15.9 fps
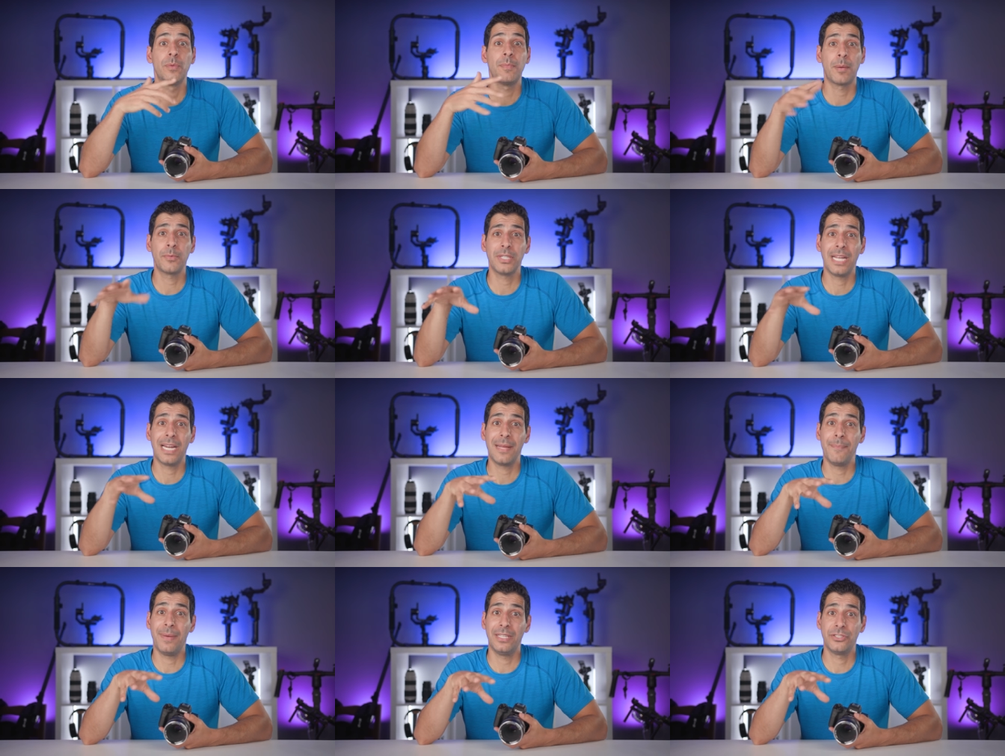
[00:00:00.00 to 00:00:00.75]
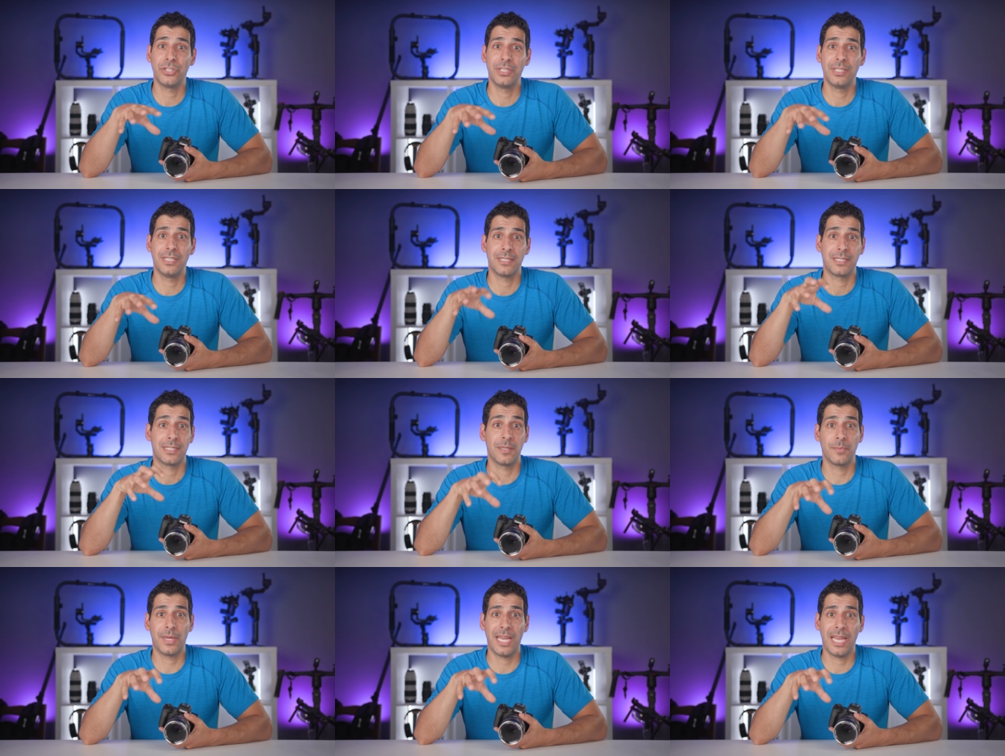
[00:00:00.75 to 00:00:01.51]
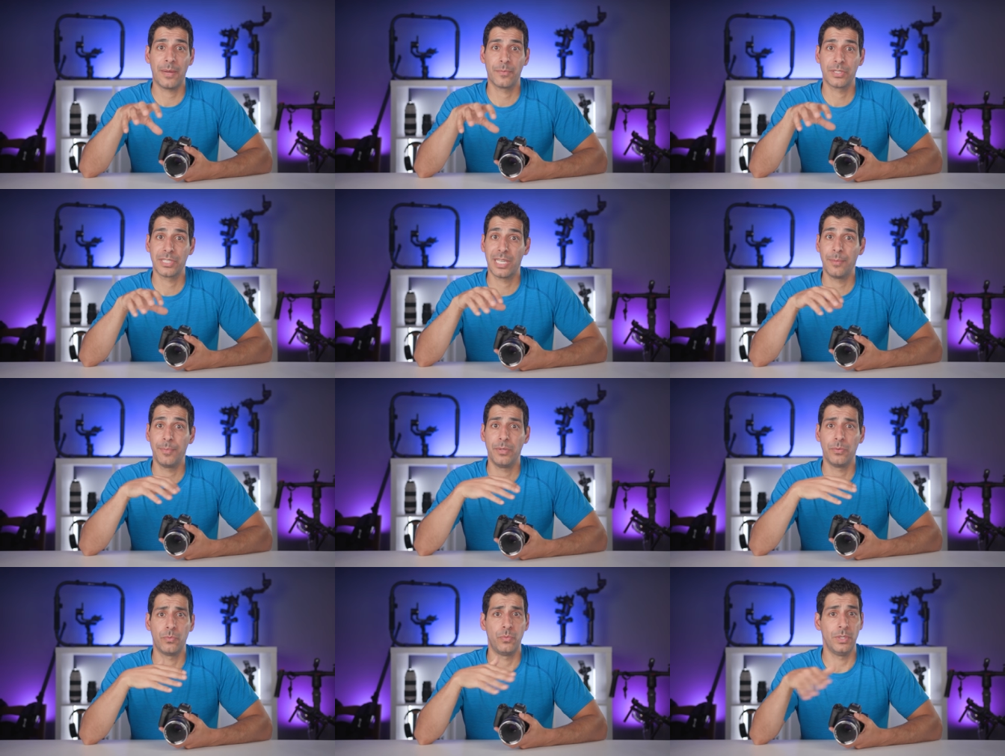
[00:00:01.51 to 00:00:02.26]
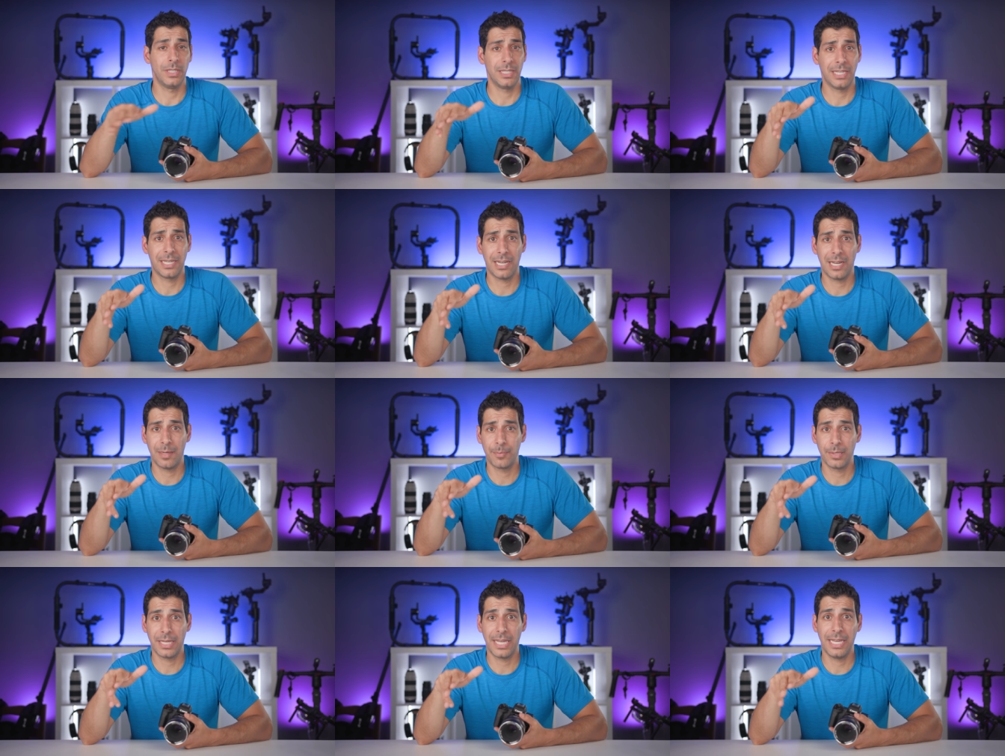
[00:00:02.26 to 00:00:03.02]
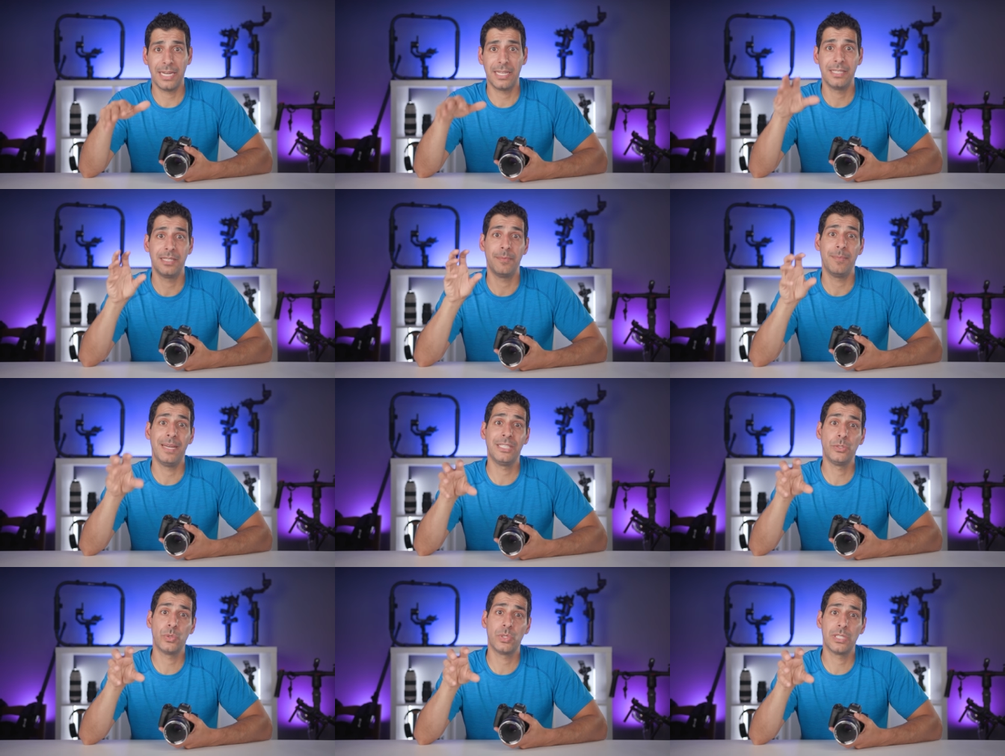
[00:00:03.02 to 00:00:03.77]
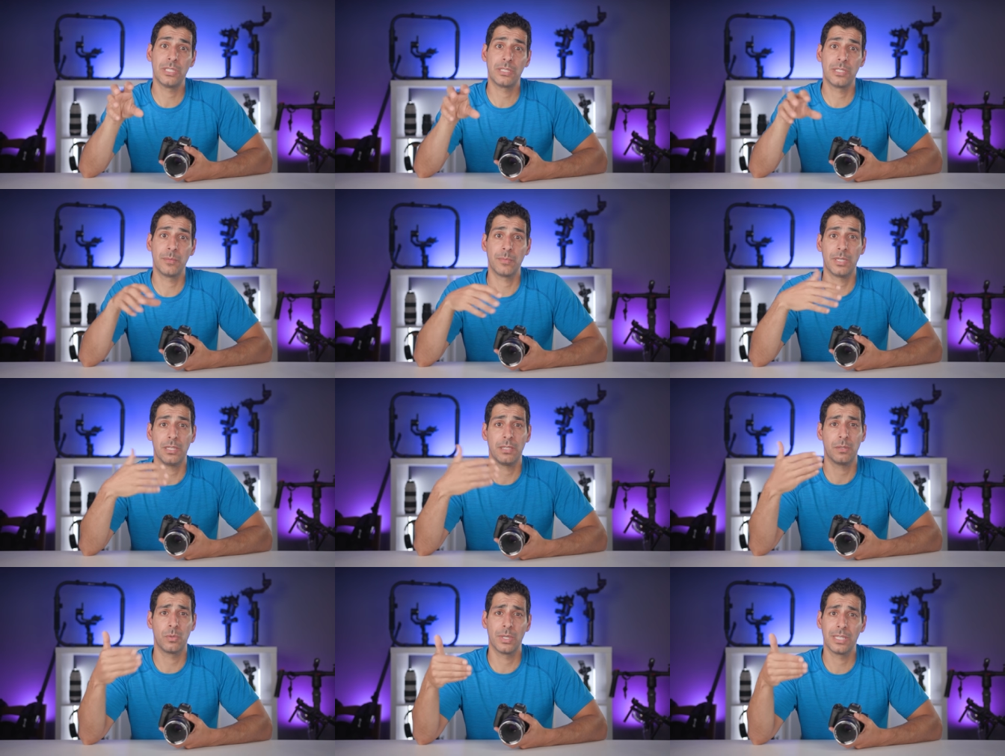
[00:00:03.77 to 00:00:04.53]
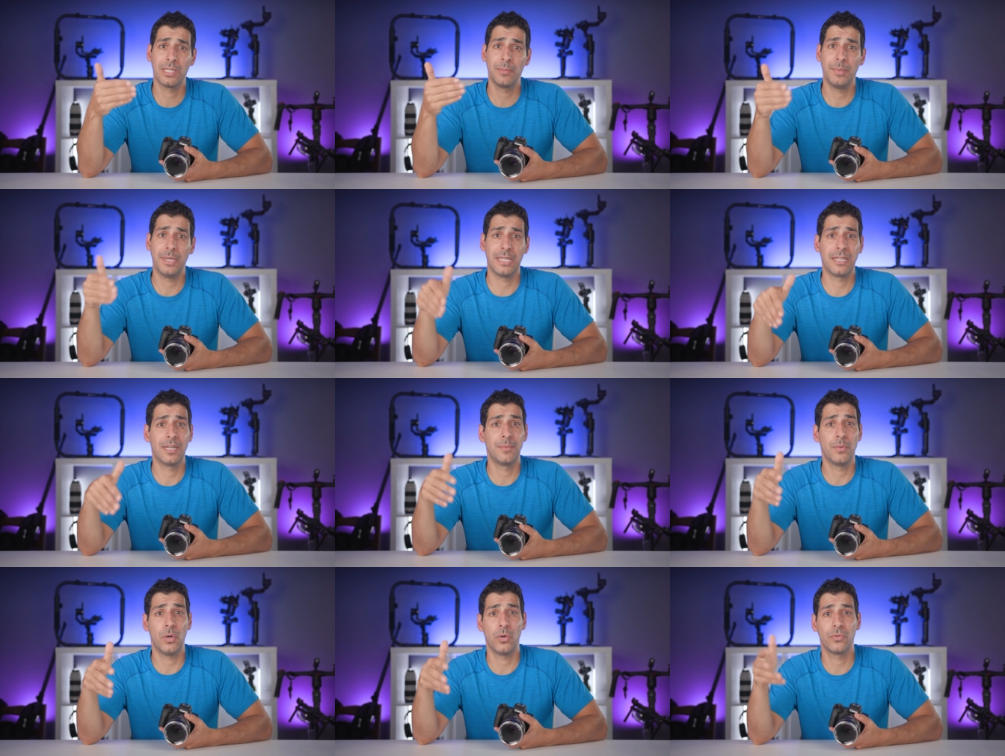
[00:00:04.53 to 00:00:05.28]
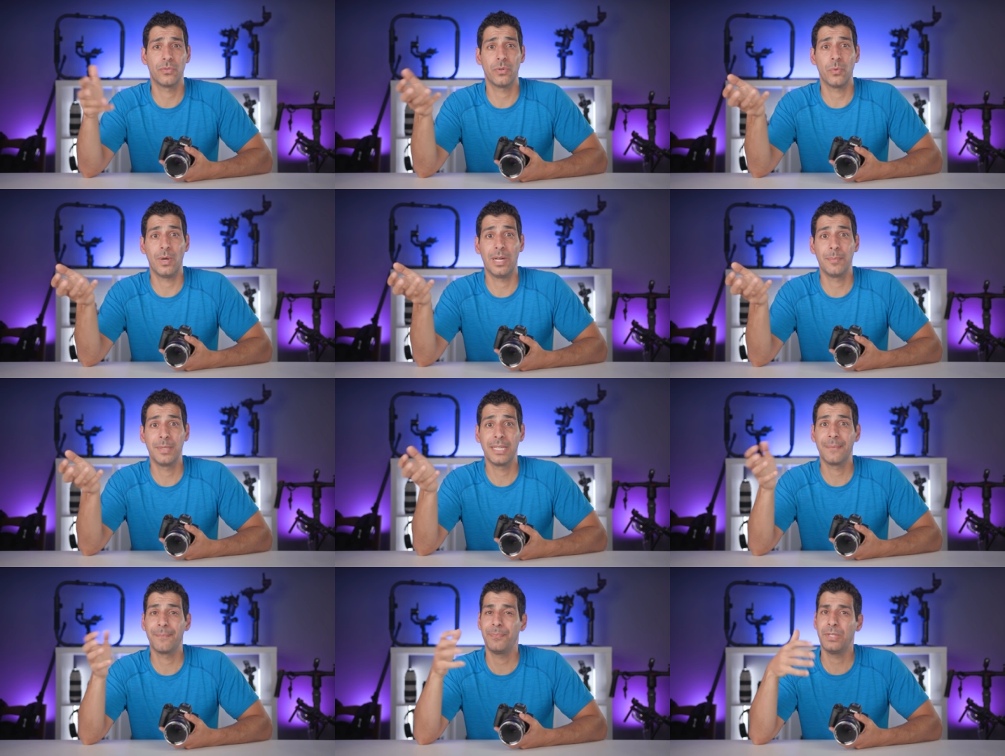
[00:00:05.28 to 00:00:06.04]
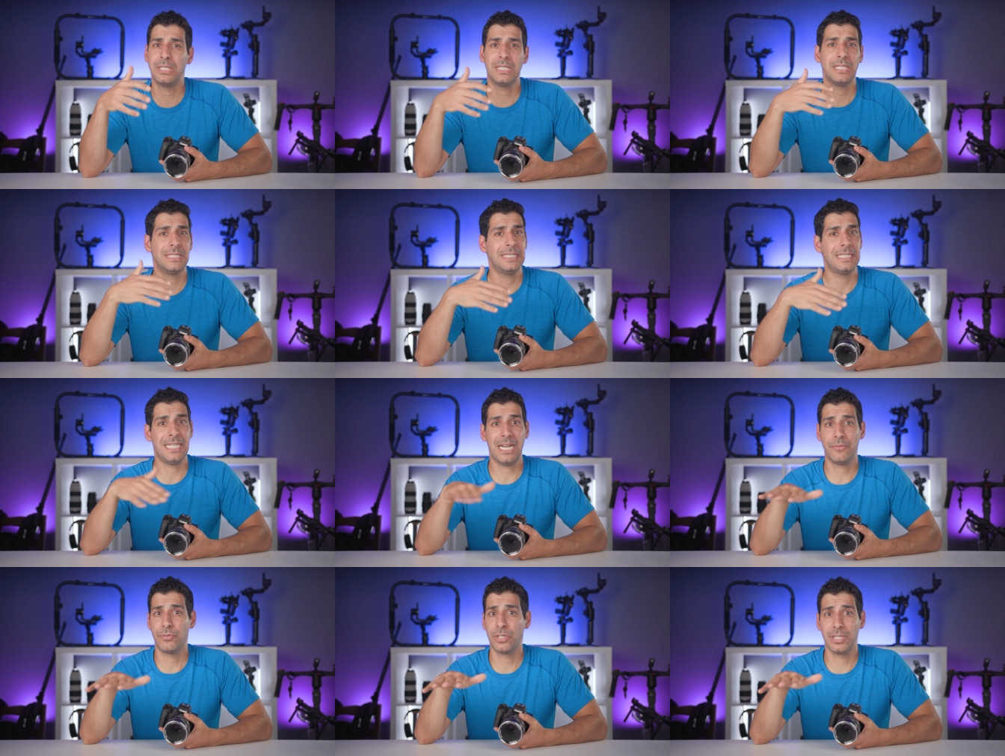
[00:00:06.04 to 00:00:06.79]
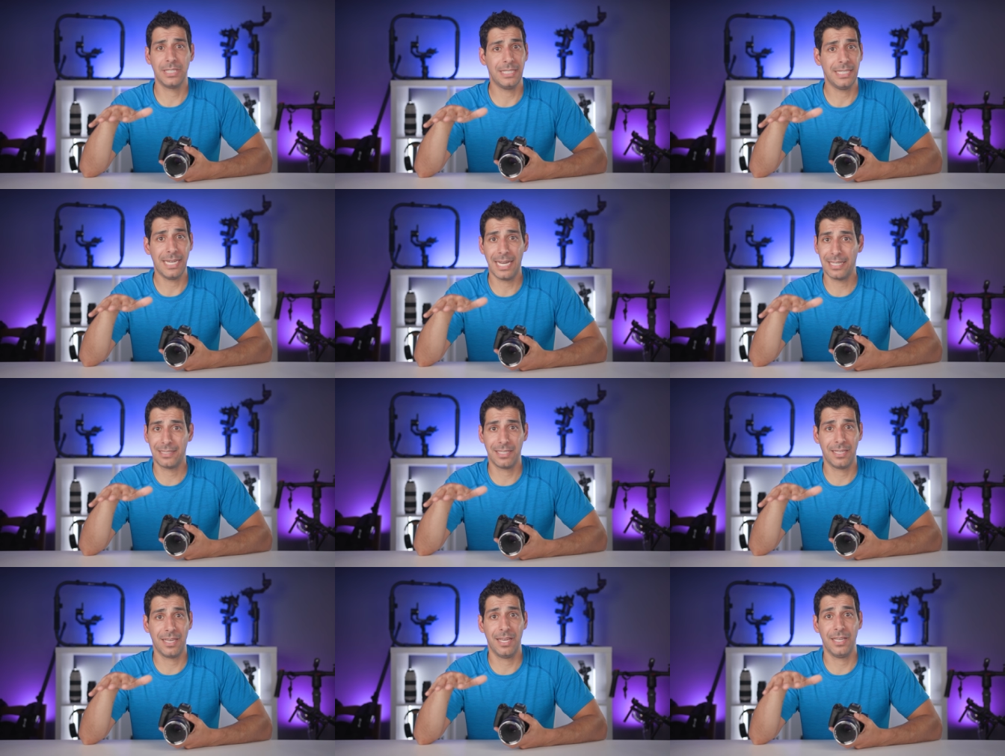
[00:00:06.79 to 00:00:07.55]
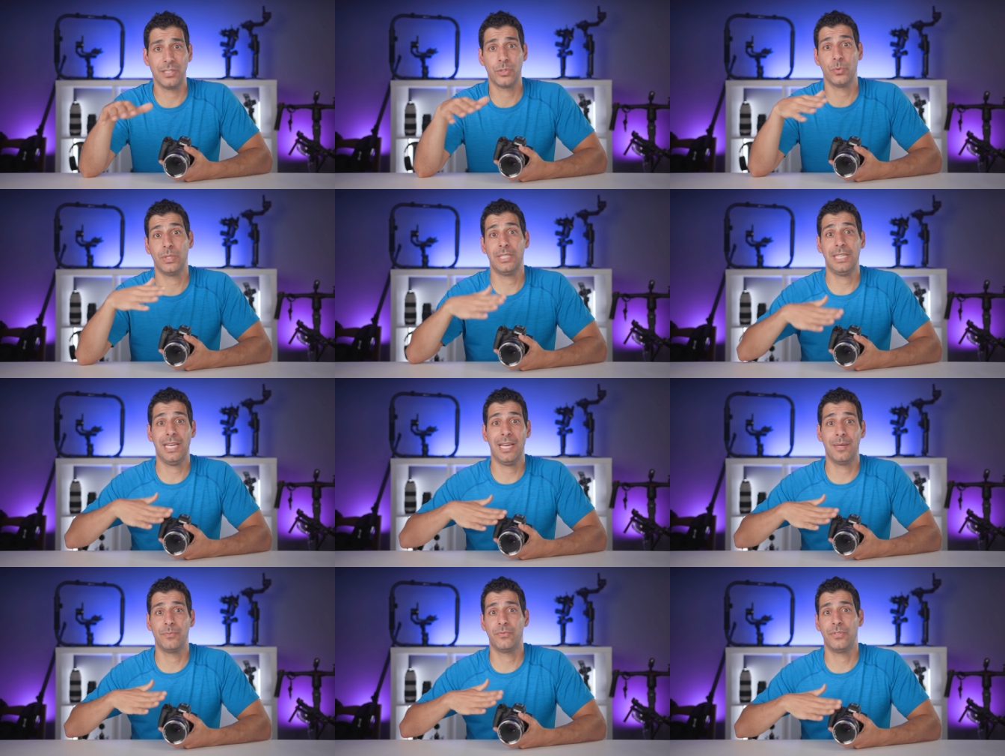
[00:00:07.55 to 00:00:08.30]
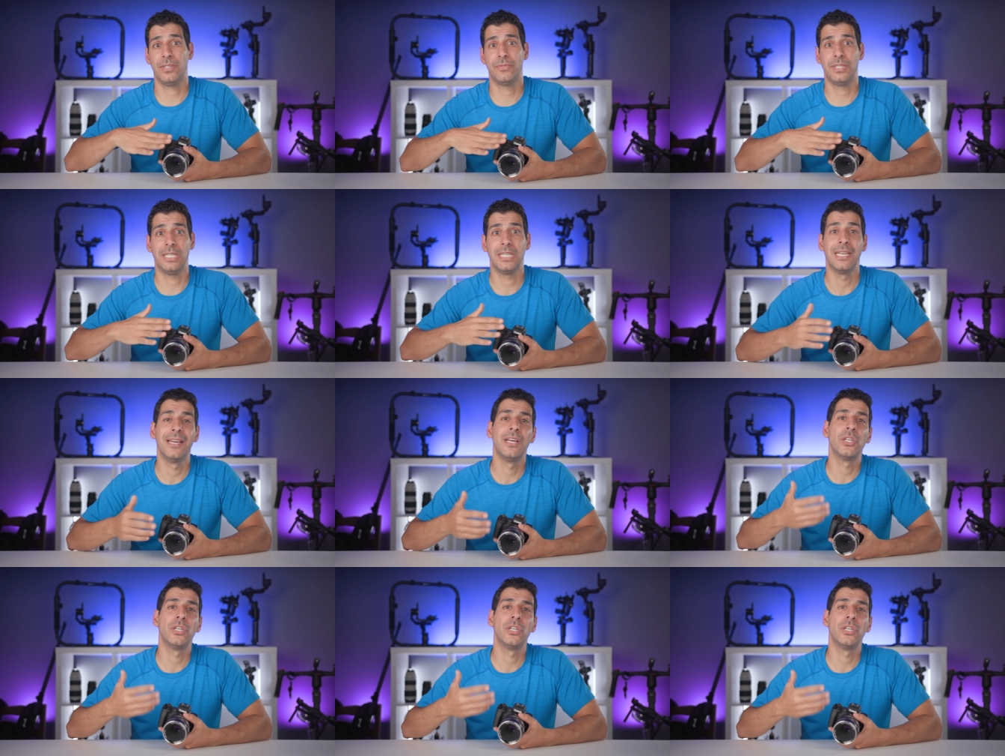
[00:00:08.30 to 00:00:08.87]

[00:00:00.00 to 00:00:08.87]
Remember that I mentioned that some cameras can be really complicated and the menu system can quickly become overwhelming? This is definitely not the case with the M50.